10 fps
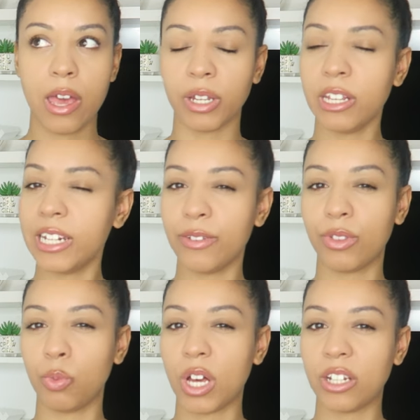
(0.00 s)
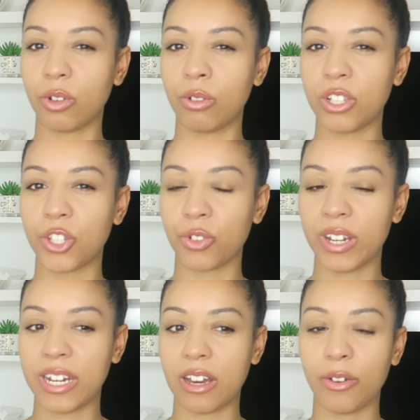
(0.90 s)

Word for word: I'm going to leave the word on the screen.